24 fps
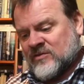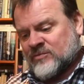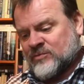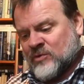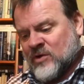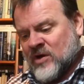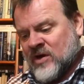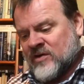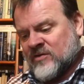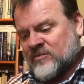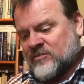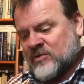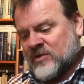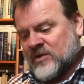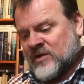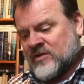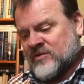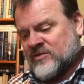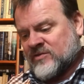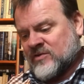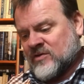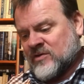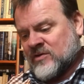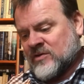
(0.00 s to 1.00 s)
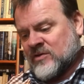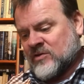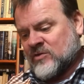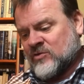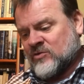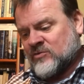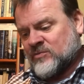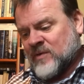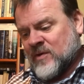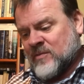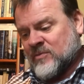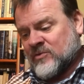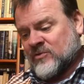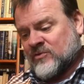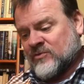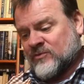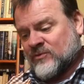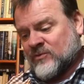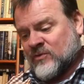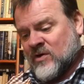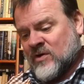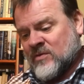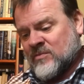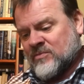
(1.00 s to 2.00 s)
pride of place on the newspaper's
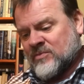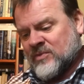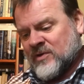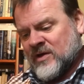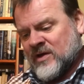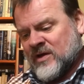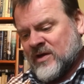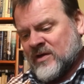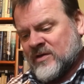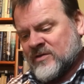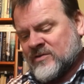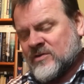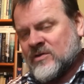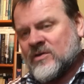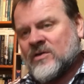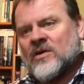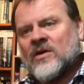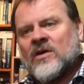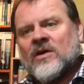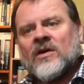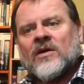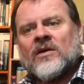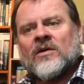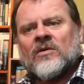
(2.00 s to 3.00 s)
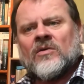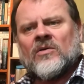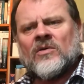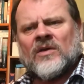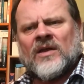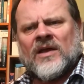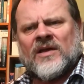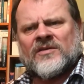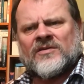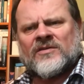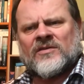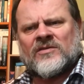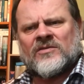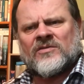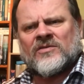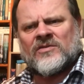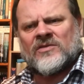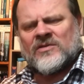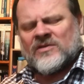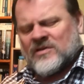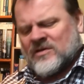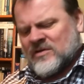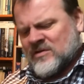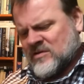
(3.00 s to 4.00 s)
front page. Well, that's
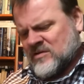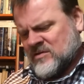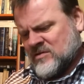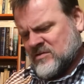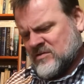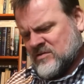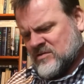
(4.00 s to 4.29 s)
interesting, huh?